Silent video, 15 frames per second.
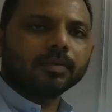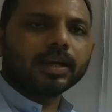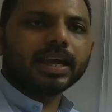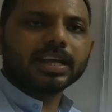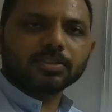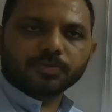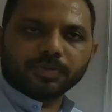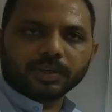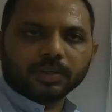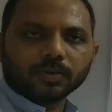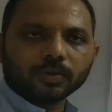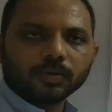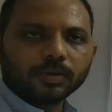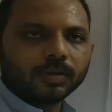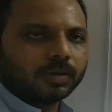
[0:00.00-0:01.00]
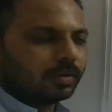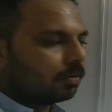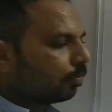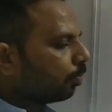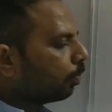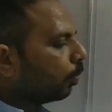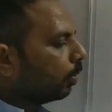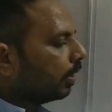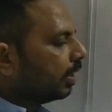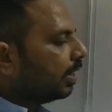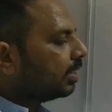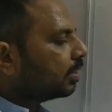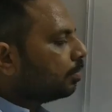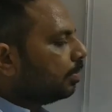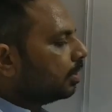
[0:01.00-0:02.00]
As we know, polar
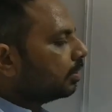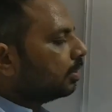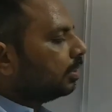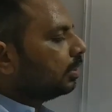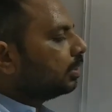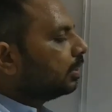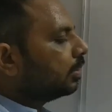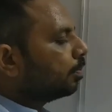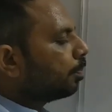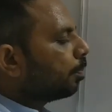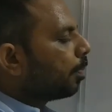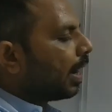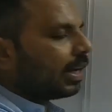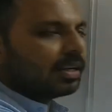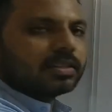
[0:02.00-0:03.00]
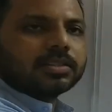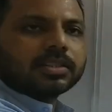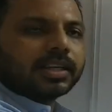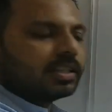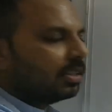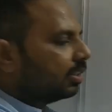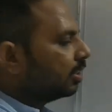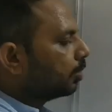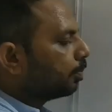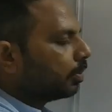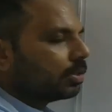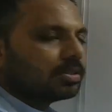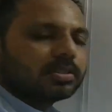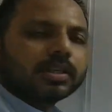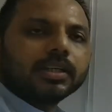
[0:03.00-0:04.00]
nature means this is minus charge, this is
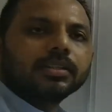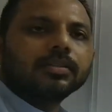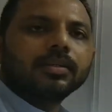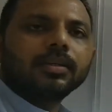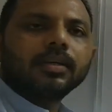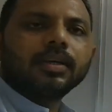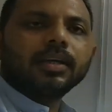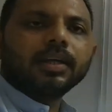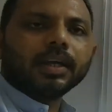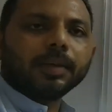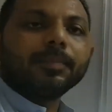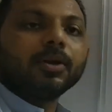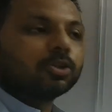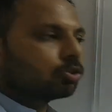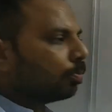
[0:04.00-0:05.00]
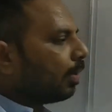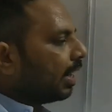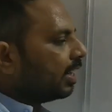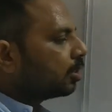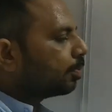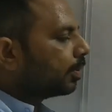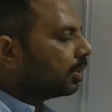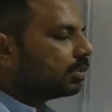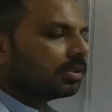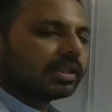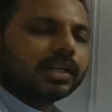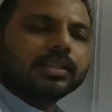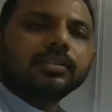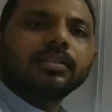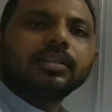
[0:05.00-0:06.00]
plus charge, and because of minus plus
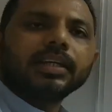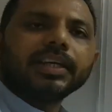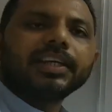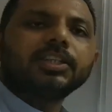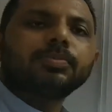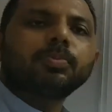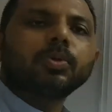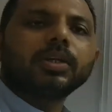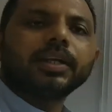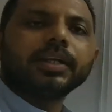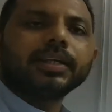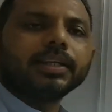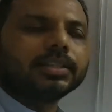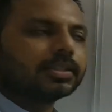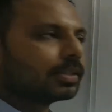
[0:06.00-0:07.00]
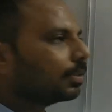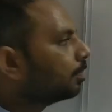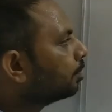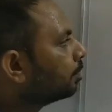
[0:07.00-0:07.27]
charge, it is polar in nature.